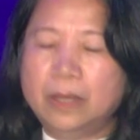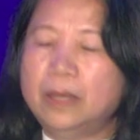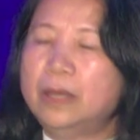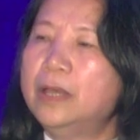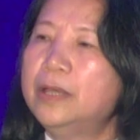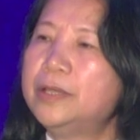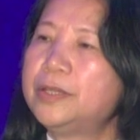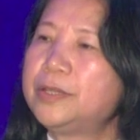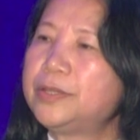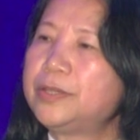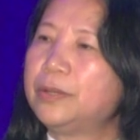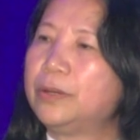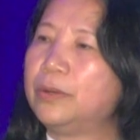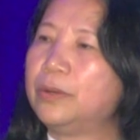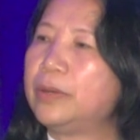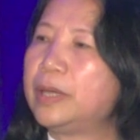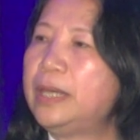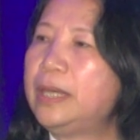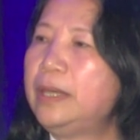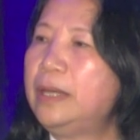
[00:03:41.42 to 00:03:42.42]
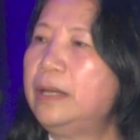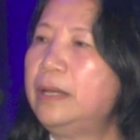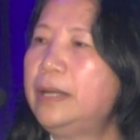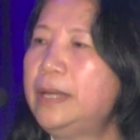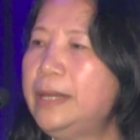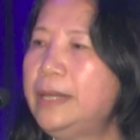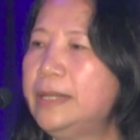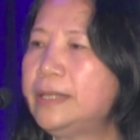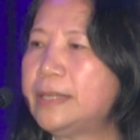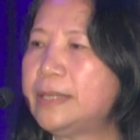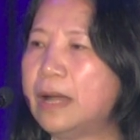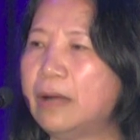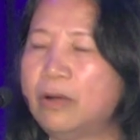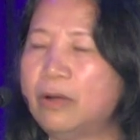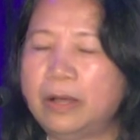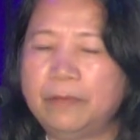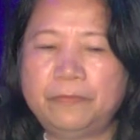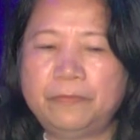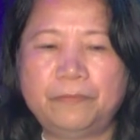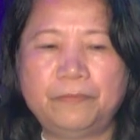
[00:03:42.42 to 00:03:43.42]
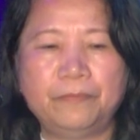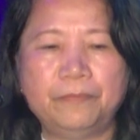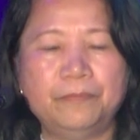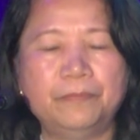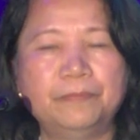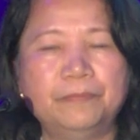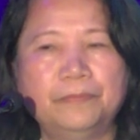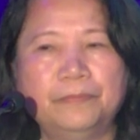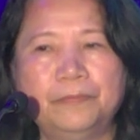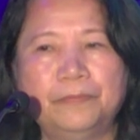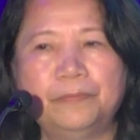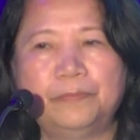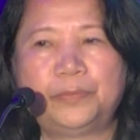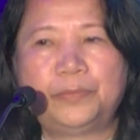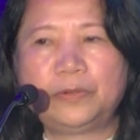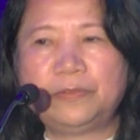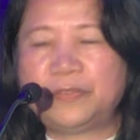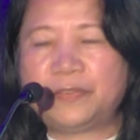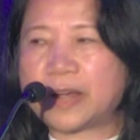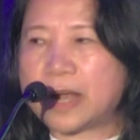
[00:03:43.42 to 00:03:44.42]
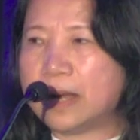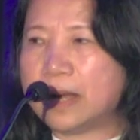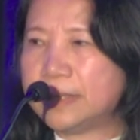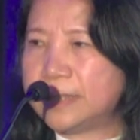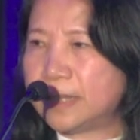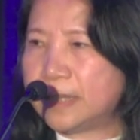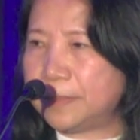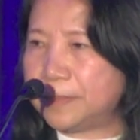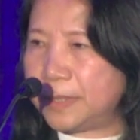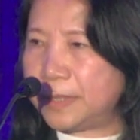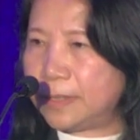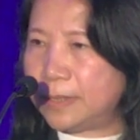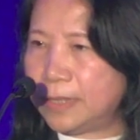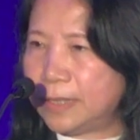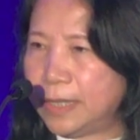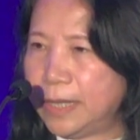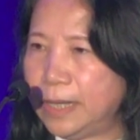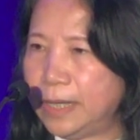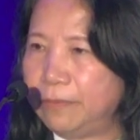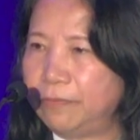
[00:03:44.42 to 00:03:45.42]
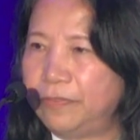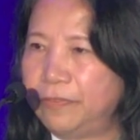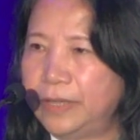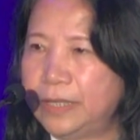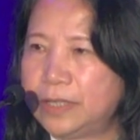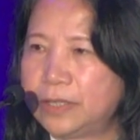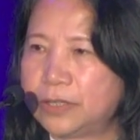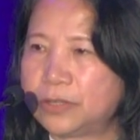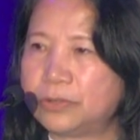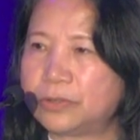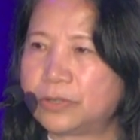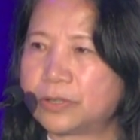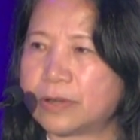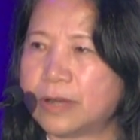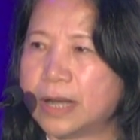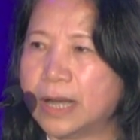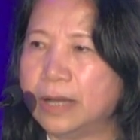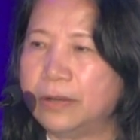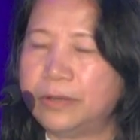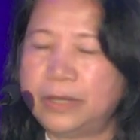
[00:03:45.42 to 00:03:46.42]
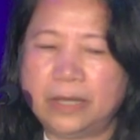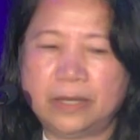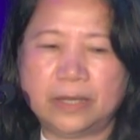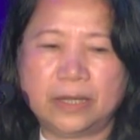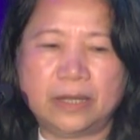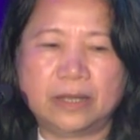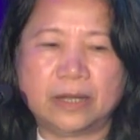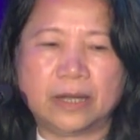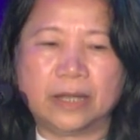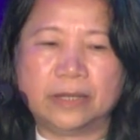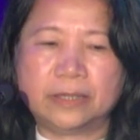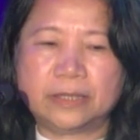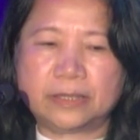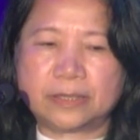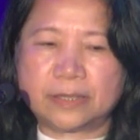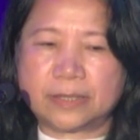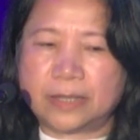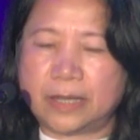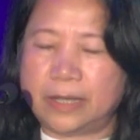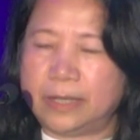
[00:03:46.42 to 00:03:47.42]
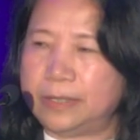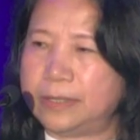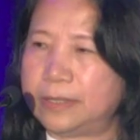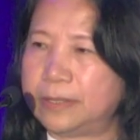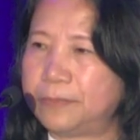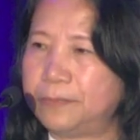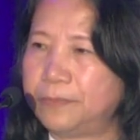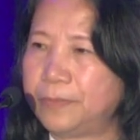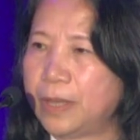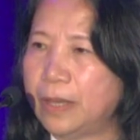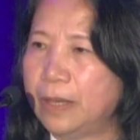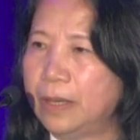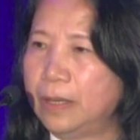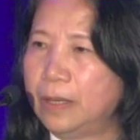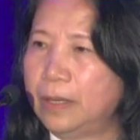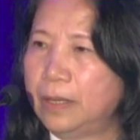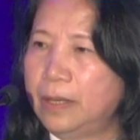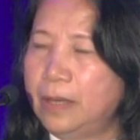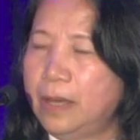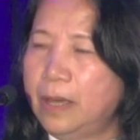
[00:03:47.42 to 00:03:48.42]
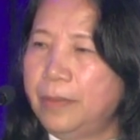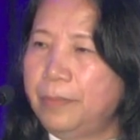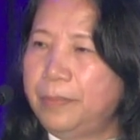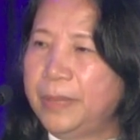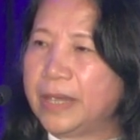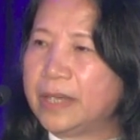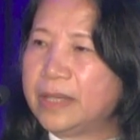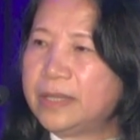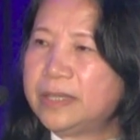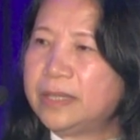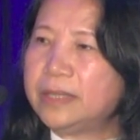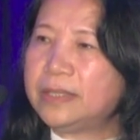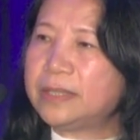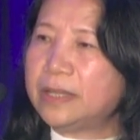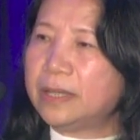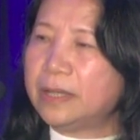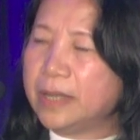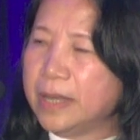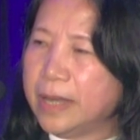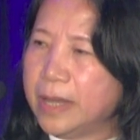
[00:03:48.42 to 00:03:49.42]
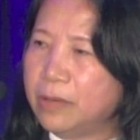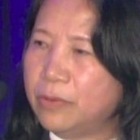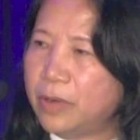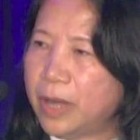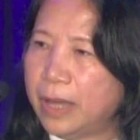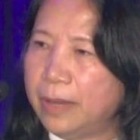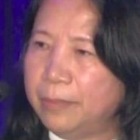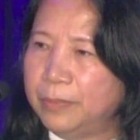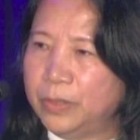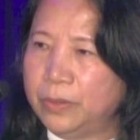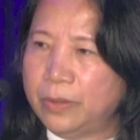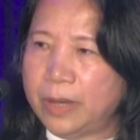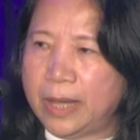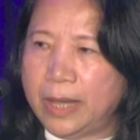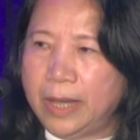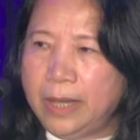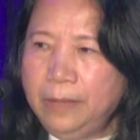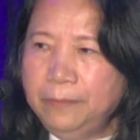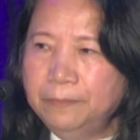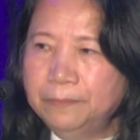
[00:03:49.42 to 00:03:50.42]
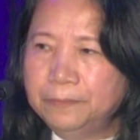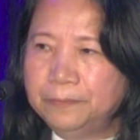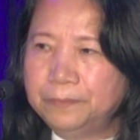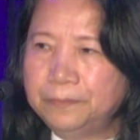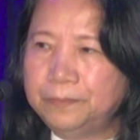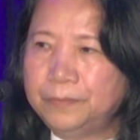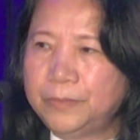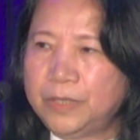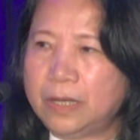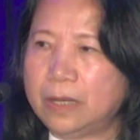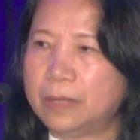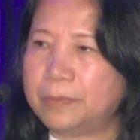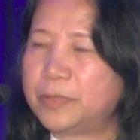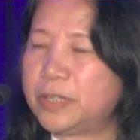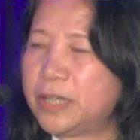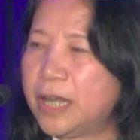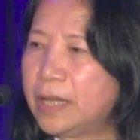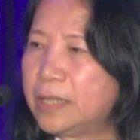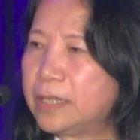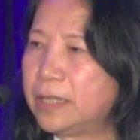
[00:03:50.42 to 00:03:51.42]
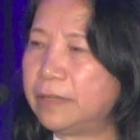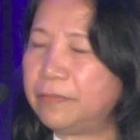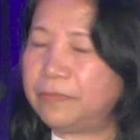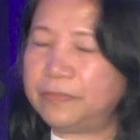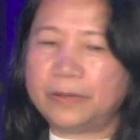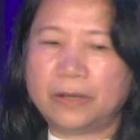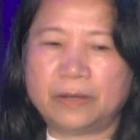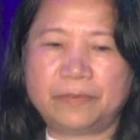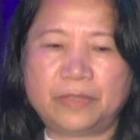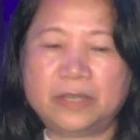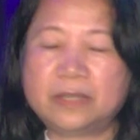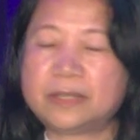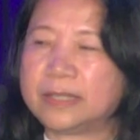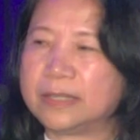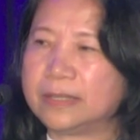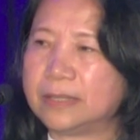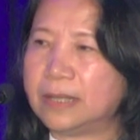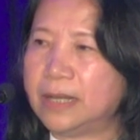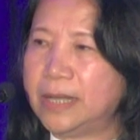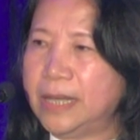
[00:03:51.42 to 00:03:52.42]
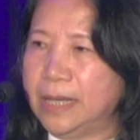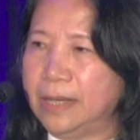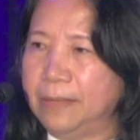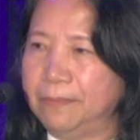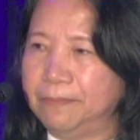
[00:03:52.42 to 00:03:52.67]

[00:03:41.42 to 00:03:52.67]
So here is our proof of concept study, phase 2 trial in the United States. Because it's a new MOA, the objective of this study